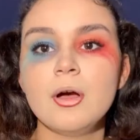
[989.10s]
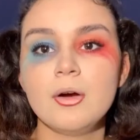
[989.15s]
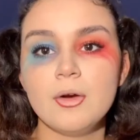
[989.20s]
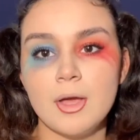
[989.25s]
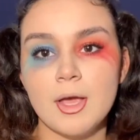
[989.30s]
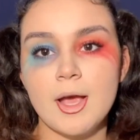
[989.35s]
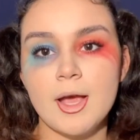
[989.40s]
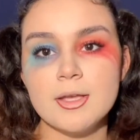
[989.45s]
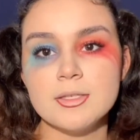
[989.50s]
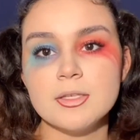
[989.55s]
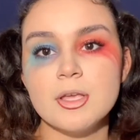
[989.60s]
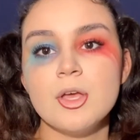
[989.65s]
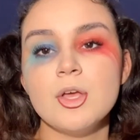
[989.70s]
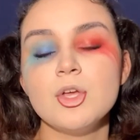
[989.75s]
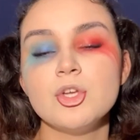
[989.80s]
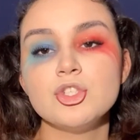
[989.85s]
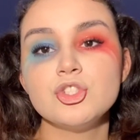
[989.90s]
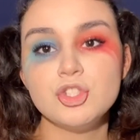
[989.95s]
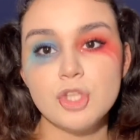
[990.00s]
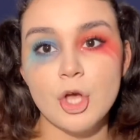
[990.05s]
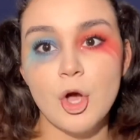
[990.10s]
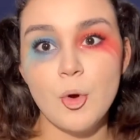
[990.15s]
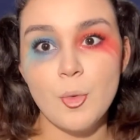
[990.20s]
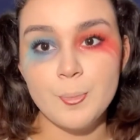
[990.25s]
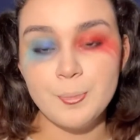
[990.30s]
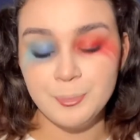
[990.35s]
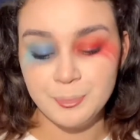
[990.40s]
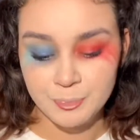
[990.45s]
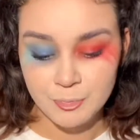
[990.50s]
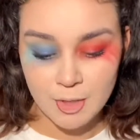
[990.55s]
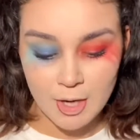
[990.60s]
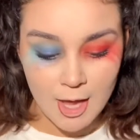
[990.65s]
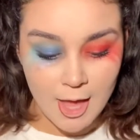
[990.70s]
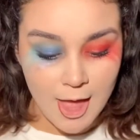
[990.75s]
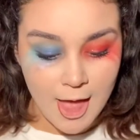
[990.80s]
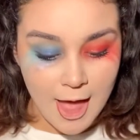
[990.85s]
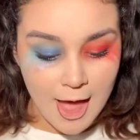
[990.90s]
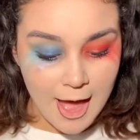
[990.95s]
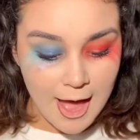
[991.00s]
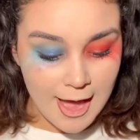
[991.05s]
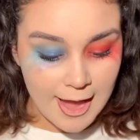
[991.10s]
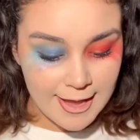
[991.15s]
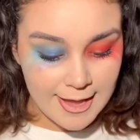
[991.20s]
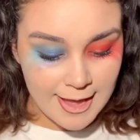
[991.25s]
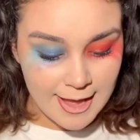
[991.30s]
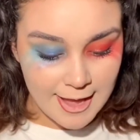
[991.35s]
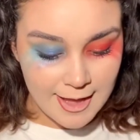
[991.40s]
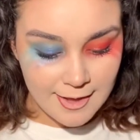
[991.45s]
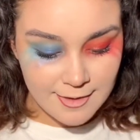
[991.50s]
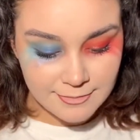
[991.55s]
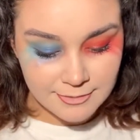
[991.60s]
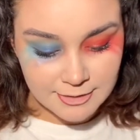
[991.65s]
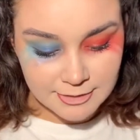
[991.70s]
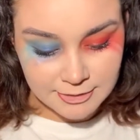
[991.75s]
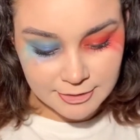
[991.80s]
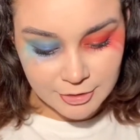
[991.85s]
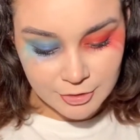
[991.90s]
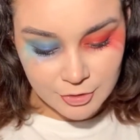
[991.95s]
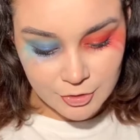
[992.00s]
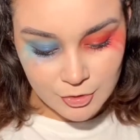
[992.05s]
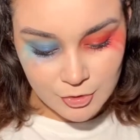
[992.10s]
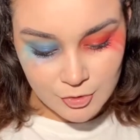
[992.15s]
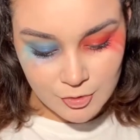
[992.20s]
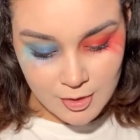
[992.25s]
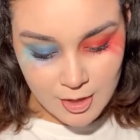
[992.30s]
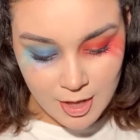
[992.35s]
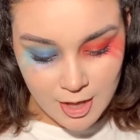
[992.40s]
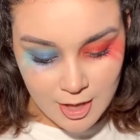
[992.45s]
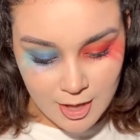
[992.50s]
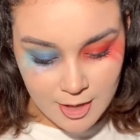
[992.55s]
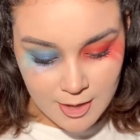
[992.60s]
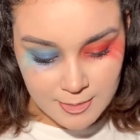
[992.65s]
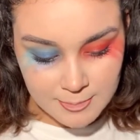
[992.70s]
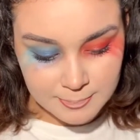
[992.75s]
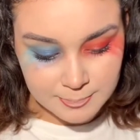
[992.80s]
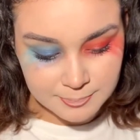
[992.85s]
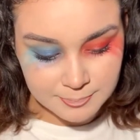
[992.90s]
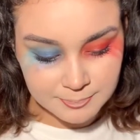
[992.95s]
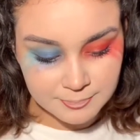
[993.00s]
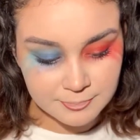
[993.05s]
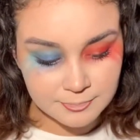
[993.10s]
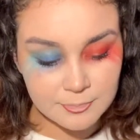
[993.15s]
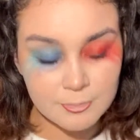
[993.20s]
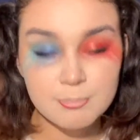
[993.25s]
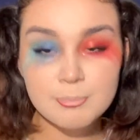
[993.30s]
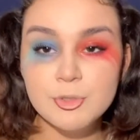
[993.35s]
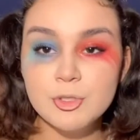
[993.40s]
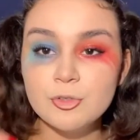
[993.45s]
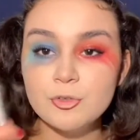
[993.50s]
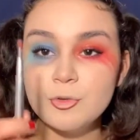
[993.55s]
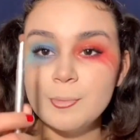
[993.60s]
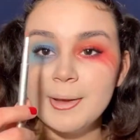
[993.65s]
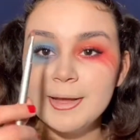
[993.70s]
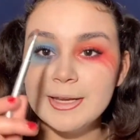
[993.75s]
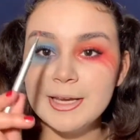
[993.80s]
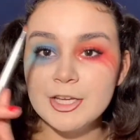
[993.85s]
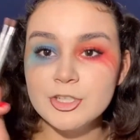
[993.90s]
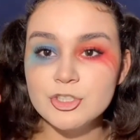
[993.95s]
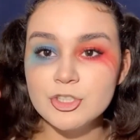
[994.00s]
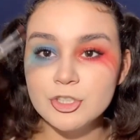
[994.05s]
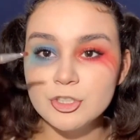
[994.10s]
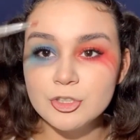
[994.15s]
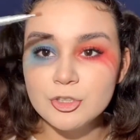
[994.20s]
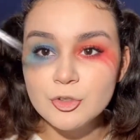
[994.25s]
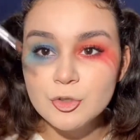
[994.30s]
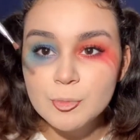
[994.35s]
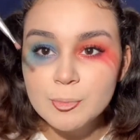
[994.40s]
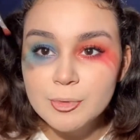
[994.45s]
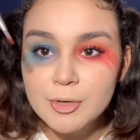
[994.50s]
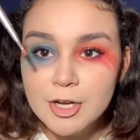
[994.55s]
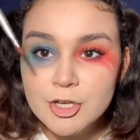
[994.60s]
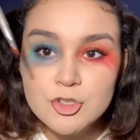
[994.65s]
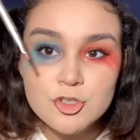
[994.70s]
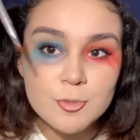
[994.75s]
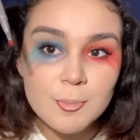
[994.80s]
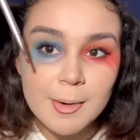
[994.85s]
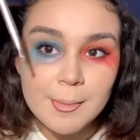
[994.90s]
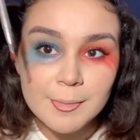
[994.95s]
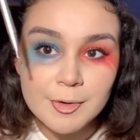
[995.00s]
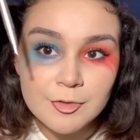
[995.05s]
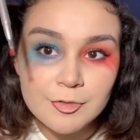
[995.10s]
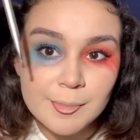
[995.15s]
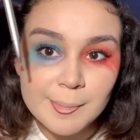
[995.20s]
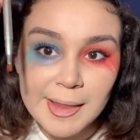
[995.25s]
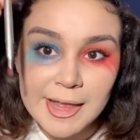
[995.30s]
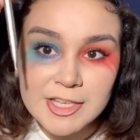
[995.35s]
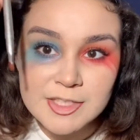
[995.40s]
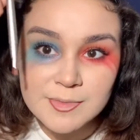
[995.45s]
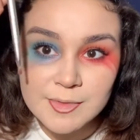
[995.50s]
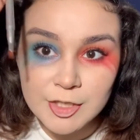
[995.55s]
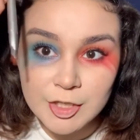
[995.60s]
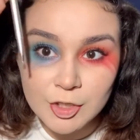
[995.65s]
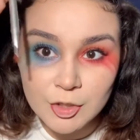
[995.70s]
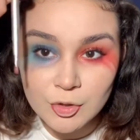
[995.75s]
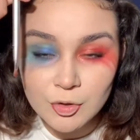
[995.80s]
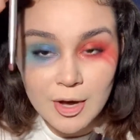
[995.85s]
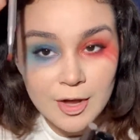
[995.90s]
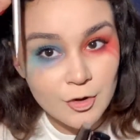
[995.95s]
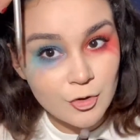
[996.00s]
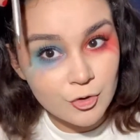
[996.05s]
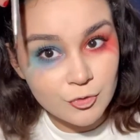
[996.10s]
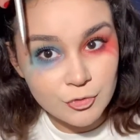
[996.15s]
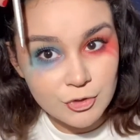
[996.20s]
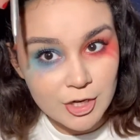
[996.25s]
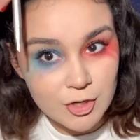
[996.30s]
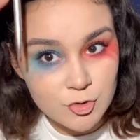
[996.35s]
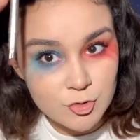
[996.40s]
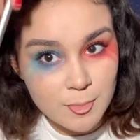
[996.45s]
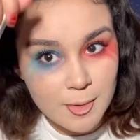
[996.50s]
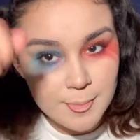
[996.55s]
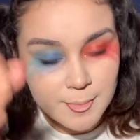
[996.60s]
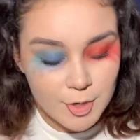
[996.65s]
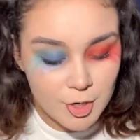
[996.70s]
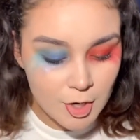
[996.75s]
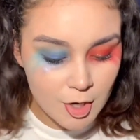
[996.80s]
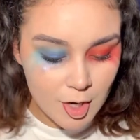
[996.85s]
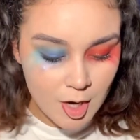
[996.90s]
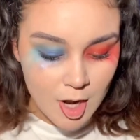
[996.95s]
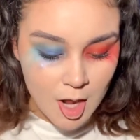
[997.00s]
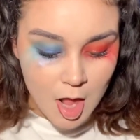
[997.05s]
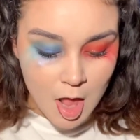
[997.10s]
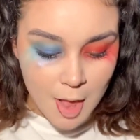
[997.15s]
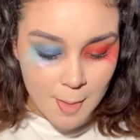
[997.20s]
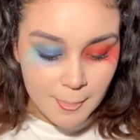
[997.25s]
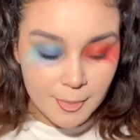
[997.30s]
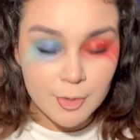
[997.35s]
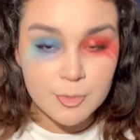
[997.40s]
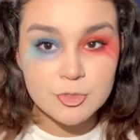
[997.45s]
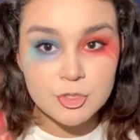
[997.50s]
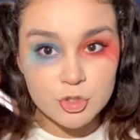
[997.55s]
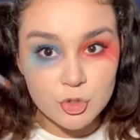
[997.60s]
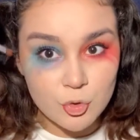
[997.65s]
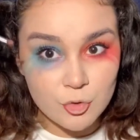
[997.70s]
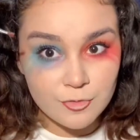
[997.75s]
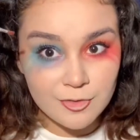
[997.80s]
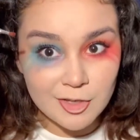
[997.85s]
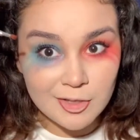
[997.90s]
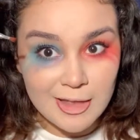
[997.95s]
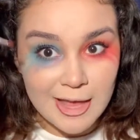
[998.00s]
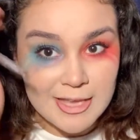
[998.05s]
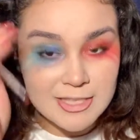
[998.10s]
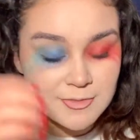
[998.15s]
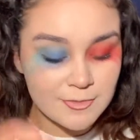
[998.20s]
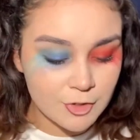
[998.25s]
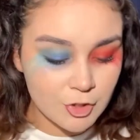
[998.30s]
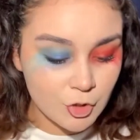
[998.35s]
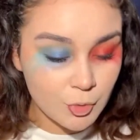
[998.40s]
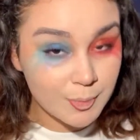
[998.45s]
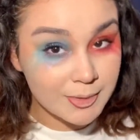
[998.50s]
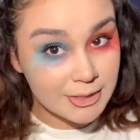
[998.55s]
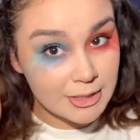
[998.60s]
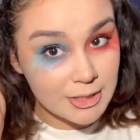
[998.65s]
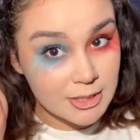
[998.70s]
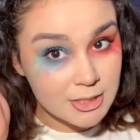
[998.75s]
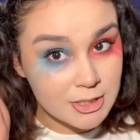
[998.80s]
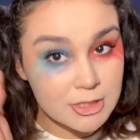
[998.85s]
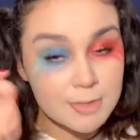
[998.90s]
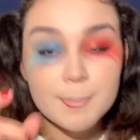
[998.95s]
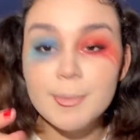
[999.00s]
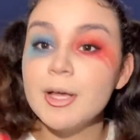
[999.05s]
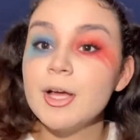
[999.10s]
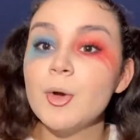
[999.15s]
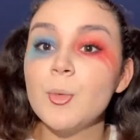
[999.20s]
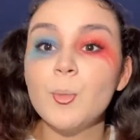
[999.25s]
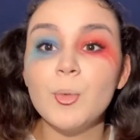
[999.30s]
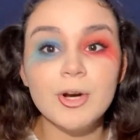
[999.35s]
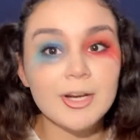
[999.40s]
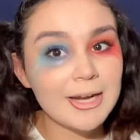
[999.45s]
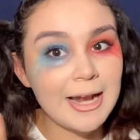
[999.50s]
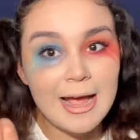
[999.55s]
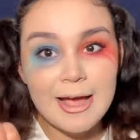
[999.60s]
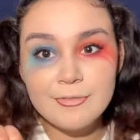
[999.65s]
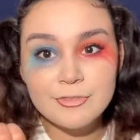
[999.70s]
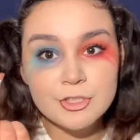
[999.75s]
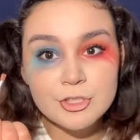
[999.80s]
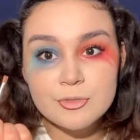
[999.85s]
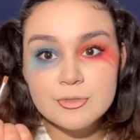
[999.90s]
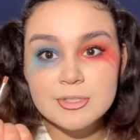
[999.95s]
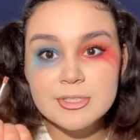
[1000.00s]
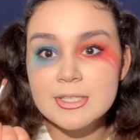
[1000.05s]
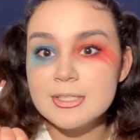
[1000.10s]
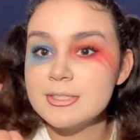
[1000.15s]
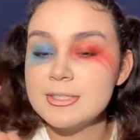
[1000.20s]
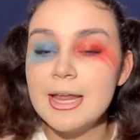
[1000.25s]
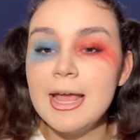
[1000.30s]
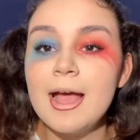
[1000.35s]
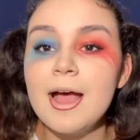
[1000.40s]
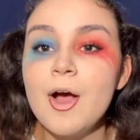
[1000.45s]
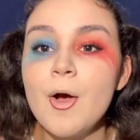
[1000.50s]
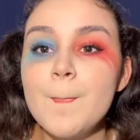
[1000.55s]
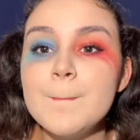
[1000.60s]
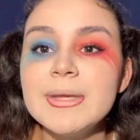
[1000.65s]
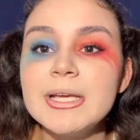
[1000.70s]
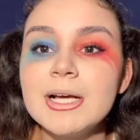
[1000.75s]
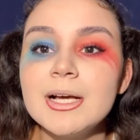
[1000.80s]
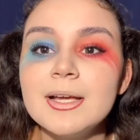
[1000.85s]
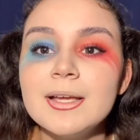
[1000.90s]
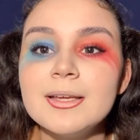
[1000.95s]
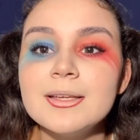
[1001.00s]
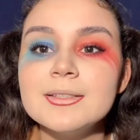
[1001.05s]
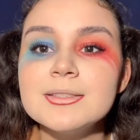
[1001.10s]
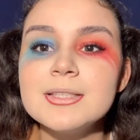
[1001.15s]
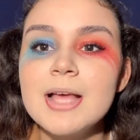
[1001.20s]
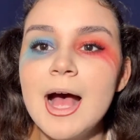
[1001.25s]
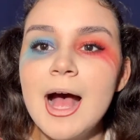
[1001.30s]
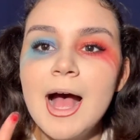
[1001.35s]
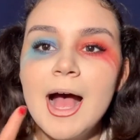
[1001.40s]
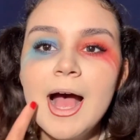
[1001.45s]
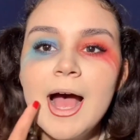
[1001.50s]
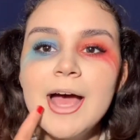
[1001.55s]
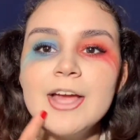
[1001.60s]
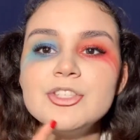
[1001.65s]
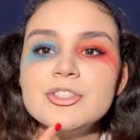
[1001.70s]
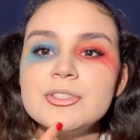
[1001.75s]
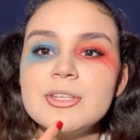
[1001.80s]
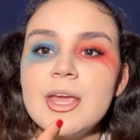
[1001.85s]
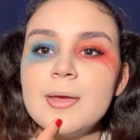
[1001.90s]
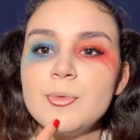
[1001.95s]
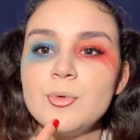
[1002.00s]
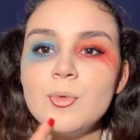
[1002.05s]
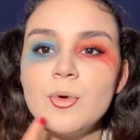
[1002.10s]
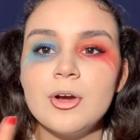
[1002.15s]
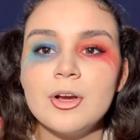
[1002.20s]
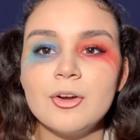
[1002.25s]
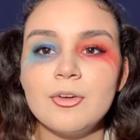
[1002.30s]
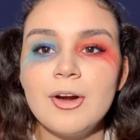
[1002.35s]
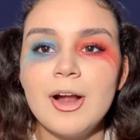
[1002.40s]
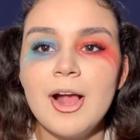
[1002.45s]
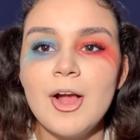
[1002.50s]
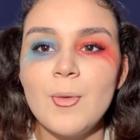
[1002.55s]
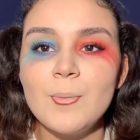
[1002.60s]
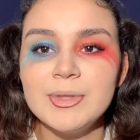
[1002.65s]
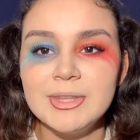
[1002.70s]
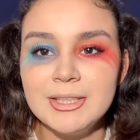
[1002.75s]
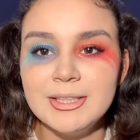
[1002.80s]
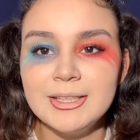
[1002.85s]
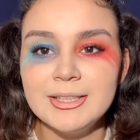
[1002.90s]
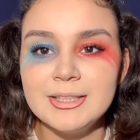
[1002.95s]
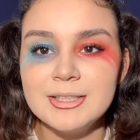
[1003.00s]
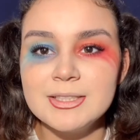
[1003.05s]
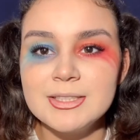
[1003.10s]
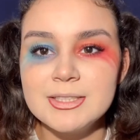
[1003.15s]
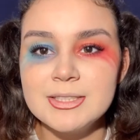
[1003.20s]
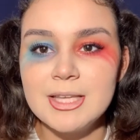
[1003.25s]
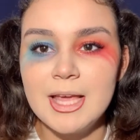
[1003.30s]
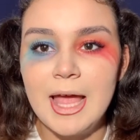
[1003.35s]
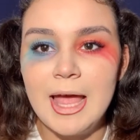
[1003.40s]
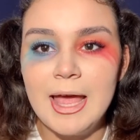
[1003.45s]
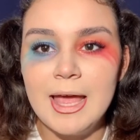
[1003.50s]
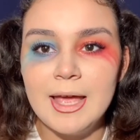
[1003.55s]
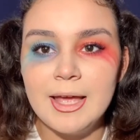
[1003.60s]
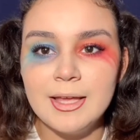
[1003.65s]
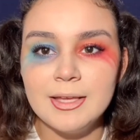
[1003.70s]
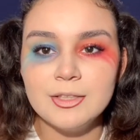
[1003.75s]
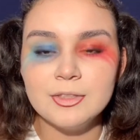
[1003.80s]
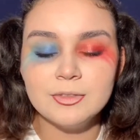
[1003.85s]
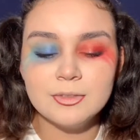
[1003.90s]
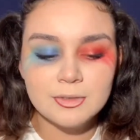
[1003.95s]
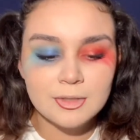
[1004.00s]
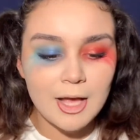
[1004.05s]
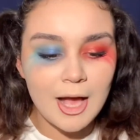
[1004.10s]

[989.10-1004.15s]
okay, guys. So, I have the little, Beautiful by Nature little brush, remember from last video. I don't know if you guys remember, but it was a total fail last video with this. But we're gonna have to use this now because I just can't be walking around with this, and